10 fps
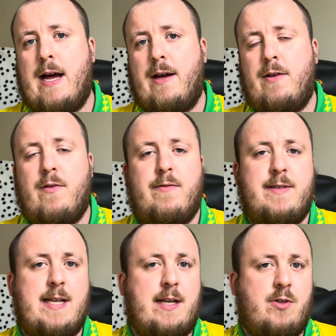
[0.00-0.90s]
You
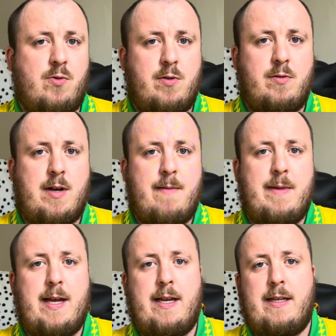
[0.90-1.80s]
obviously had Doyle come
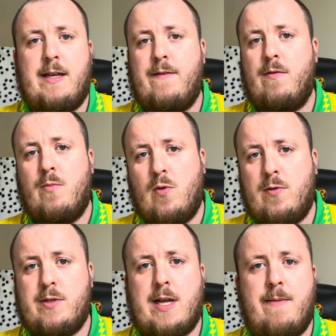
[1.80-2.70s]
in, Kiefer
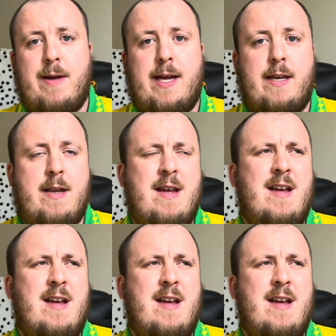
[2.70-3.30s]
Moore's come in,